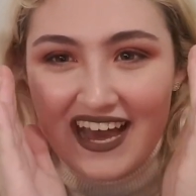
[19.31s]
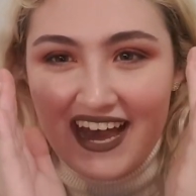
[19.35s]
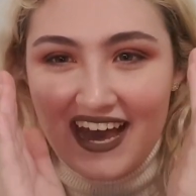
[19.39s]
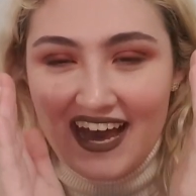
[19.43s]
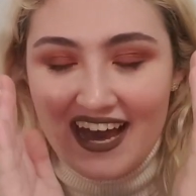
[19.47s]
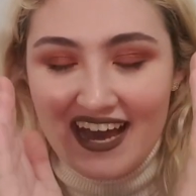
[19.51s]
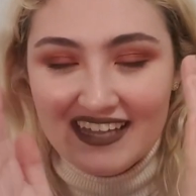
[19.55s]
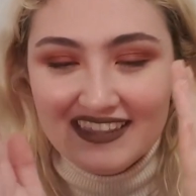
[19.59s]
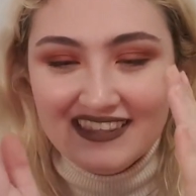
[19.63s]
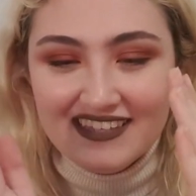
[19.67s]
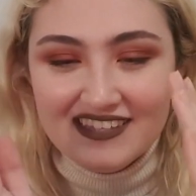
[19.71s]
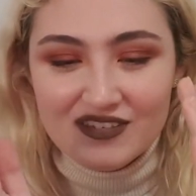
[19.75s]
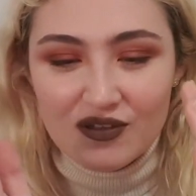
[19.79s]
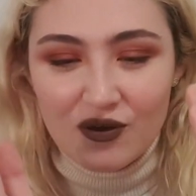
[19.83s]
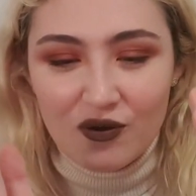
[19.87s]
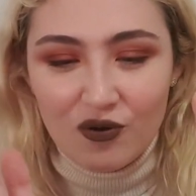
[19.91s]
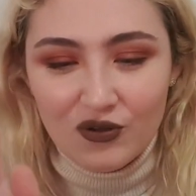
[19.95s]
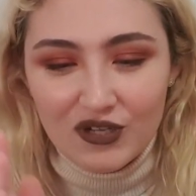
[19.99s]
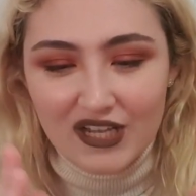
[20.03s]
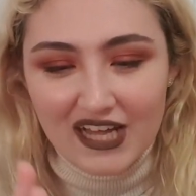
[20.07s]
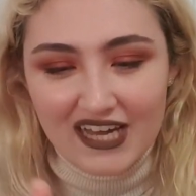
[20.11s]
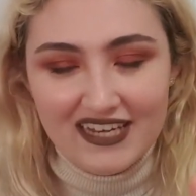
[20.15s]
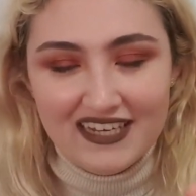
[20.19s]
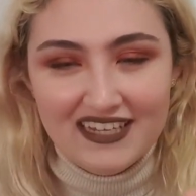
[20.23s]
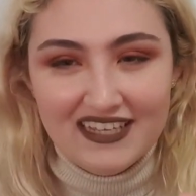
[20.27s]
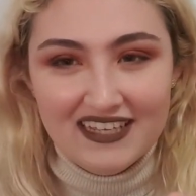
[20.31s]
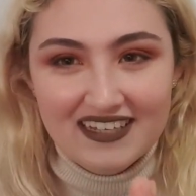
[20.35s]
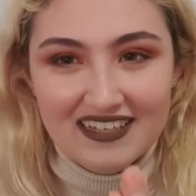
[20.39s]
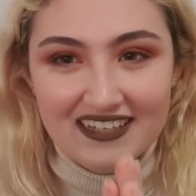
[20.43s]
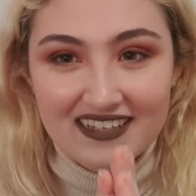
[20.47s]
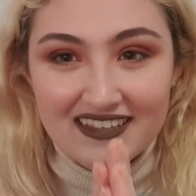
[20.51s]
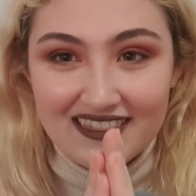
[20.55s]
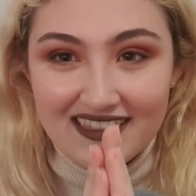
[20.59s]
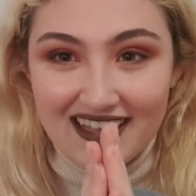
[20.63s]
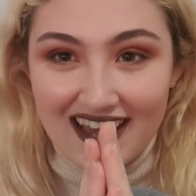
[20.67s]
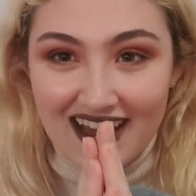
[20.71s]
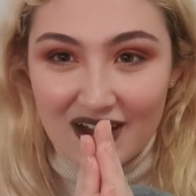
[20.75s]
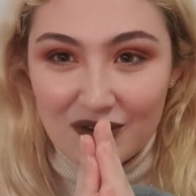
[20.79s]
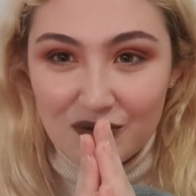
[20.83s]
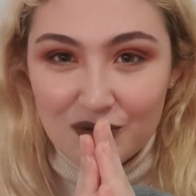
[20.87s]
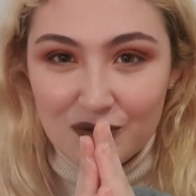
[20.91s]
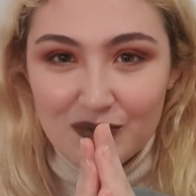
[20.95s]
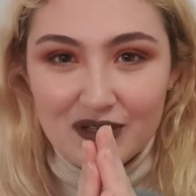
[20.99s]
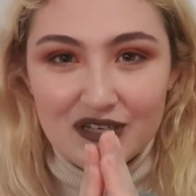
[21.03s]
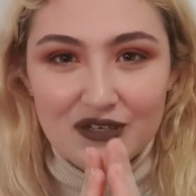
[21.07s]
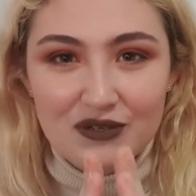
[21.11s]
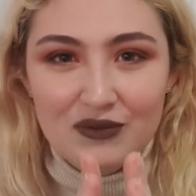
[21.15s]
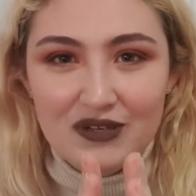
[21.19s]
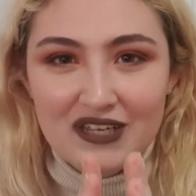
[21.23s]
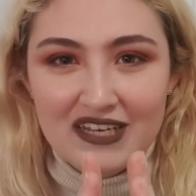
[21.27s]
I had this whole idea that I would
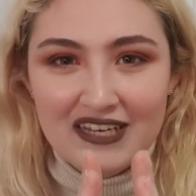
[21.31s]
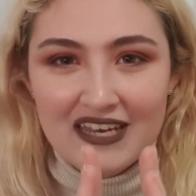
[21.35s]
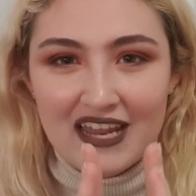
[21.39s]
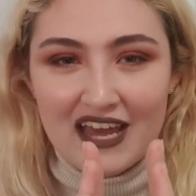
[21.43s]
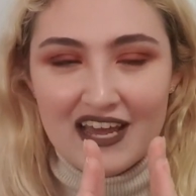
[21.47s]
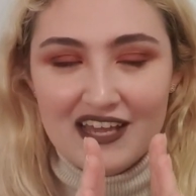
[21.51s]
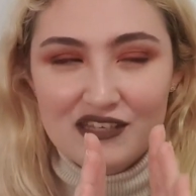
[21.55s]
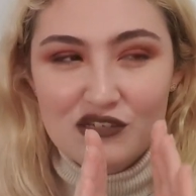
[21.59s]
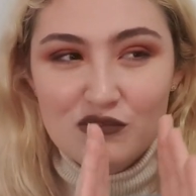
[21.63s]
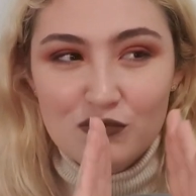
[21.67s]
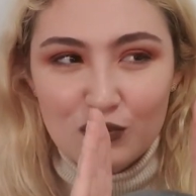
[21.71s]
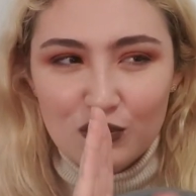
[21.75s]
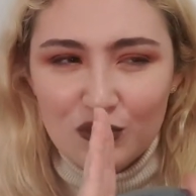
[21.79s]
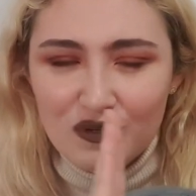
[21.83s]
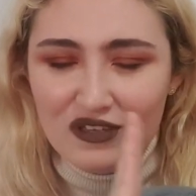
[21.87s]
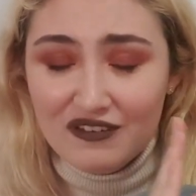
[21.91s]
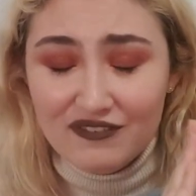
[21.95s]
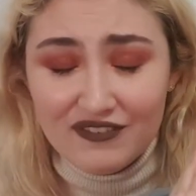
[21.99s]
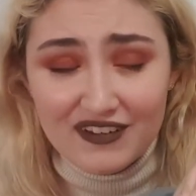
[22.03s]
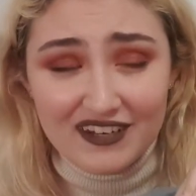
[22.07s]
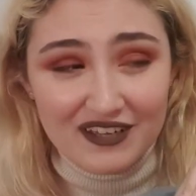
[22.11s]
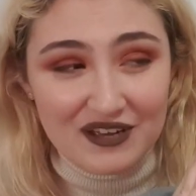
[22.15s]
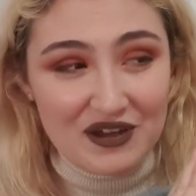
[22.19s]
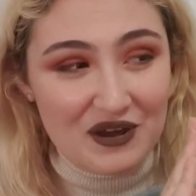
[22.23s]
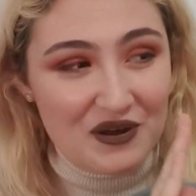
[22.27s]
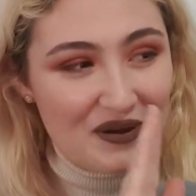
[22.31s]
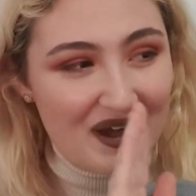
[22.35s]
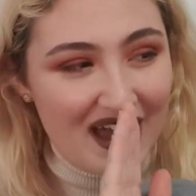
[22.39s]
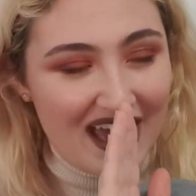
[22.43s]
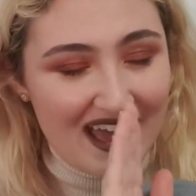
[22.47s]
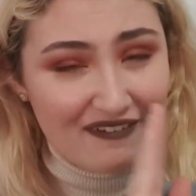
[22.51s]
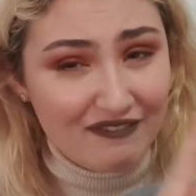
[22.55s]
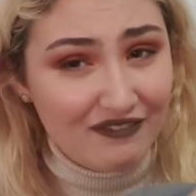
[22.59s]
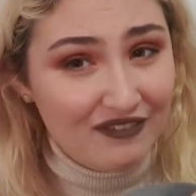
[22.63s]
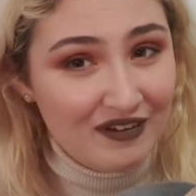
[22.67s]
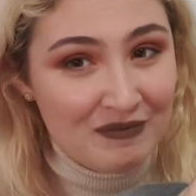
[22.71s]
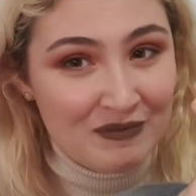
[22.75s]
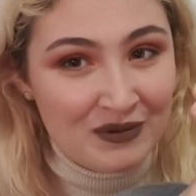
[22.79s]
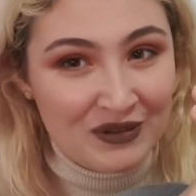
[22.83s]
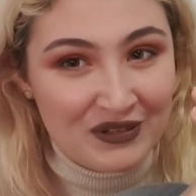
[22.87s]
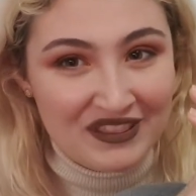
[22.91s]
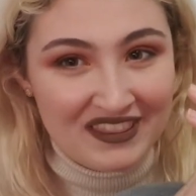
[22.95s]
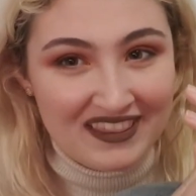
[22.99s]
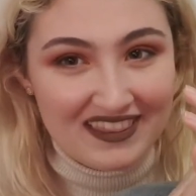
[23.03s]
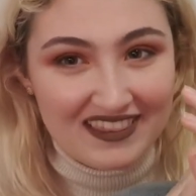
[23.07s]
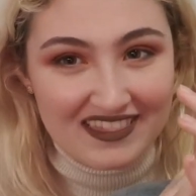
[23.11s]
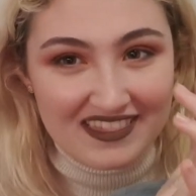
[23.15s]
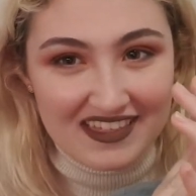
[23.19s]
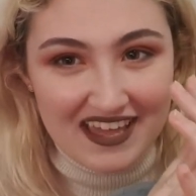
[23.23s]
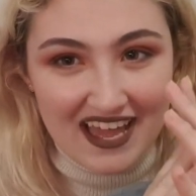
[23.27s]
be doing a spooky video every
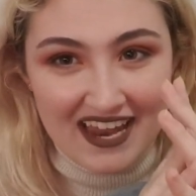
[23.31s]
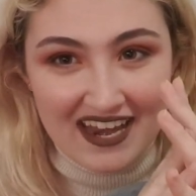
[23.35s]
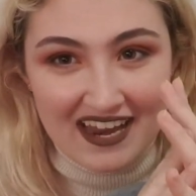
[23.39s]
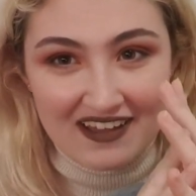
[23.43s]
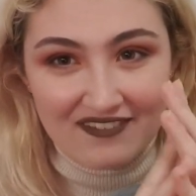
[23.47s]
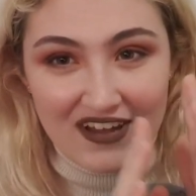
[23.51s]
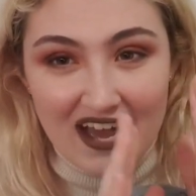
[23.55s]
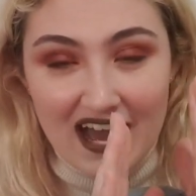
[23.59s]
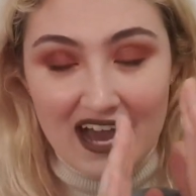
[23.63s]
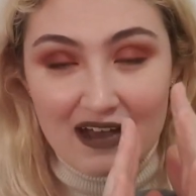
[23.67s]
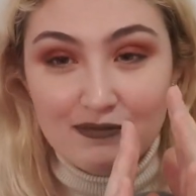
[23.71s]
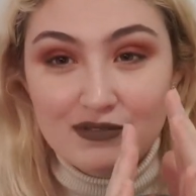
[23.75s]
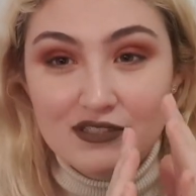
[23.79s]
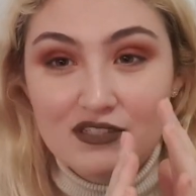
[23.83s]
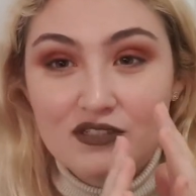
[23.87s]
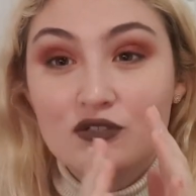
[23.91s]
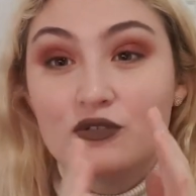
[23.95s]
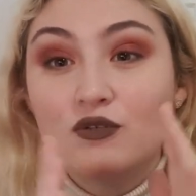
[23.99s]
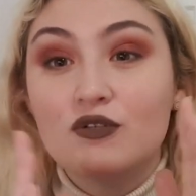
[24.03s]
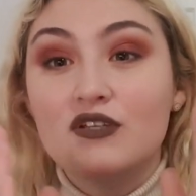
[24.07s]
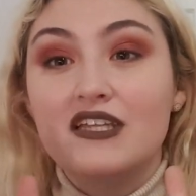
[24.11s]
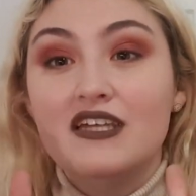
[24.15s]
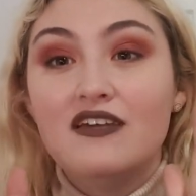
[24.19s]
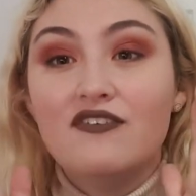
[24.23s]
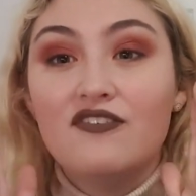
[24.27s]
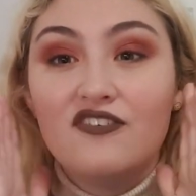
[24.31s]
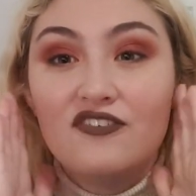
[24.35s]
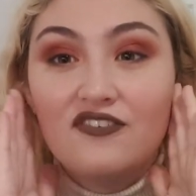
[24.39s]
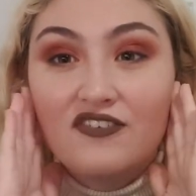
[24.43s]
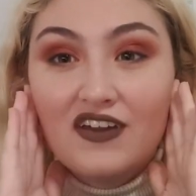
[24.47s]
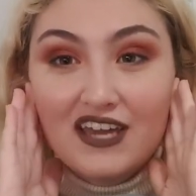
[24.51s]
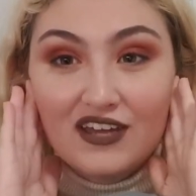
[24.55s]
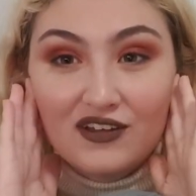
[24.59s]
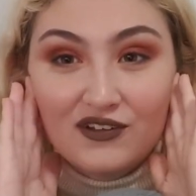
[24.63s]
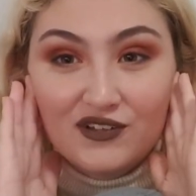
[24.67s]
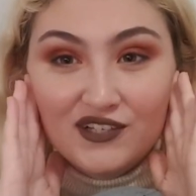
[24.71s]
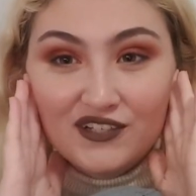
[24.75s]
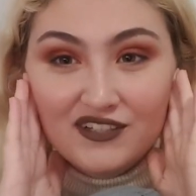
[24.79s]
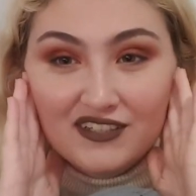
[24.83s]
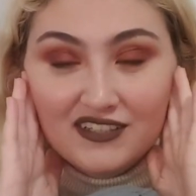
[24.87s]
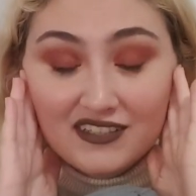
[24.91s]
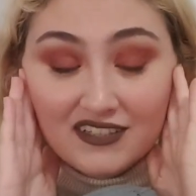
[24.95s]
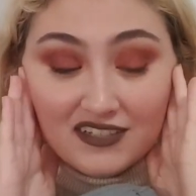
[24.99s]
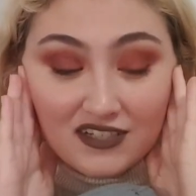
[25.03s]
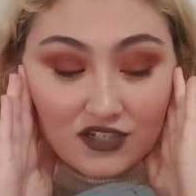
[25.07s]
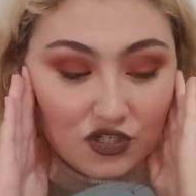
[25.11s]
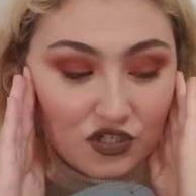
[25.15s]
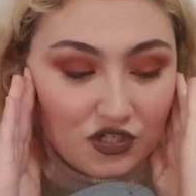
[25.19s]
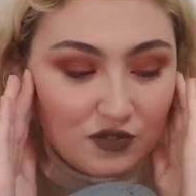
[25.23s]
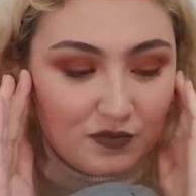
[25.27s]
month and I've absolutely failed
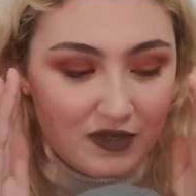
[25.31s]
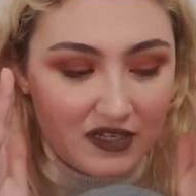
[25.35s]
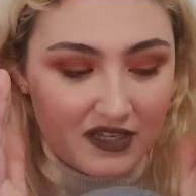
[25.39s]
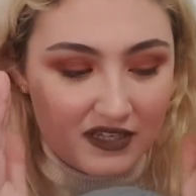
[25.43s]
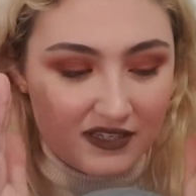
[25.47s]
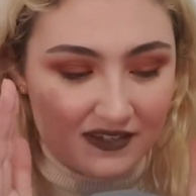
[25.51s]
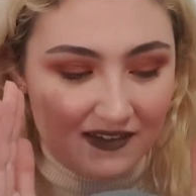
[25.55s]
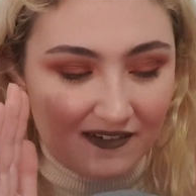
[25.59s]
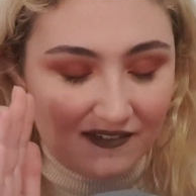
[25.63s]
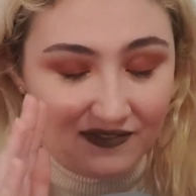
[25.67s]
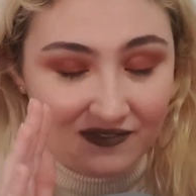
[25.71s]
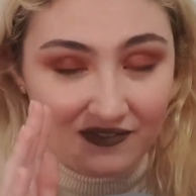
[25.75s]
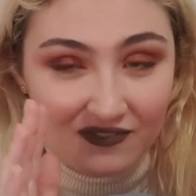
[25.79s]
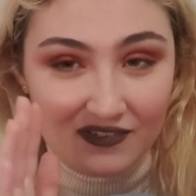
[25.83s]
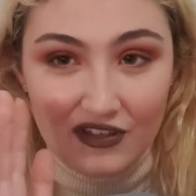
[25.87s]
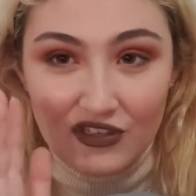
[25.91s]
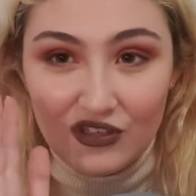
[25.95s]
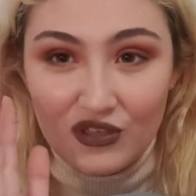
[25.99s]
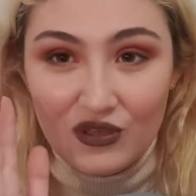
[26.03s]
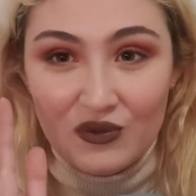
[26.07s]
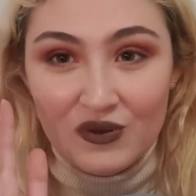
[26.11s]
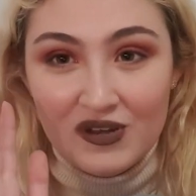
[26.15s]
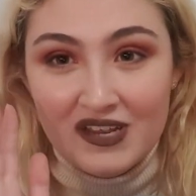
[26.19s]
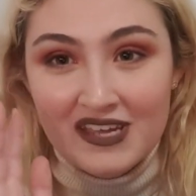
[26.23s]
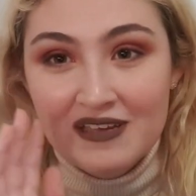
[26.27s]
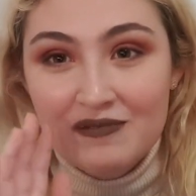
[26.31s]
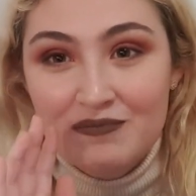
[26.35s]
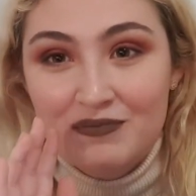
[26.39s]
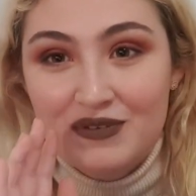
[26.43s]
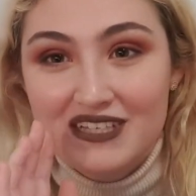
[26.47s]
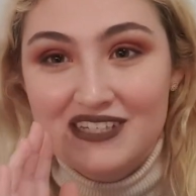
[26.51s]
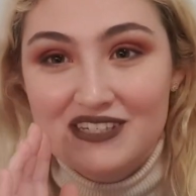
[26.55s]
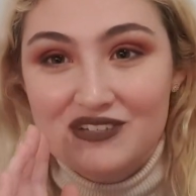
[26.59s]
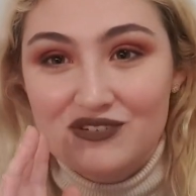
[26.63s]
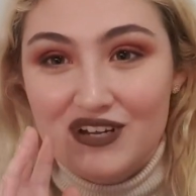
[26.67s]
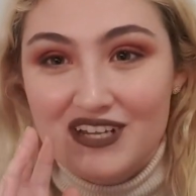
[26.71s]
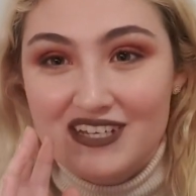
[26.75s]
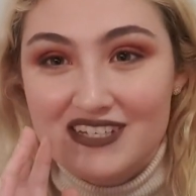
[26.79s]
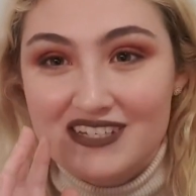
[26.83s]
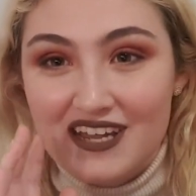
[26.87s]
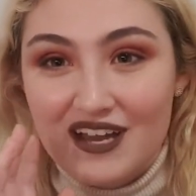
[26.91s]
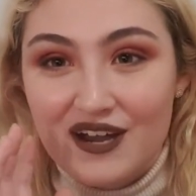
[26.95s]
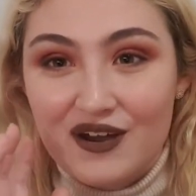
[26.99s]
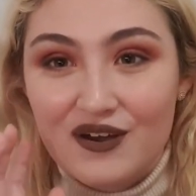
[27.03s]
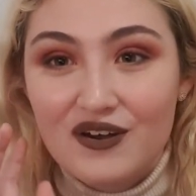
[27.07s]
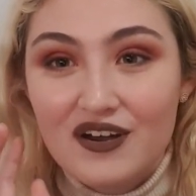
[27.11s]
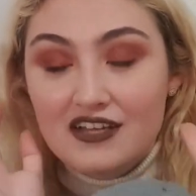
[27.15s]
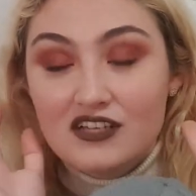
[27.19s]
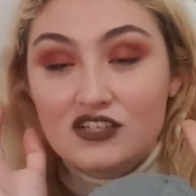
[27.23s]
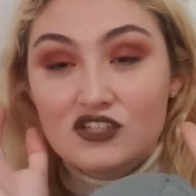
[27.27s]
just because of uni and being stressed
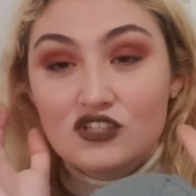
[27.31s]
out.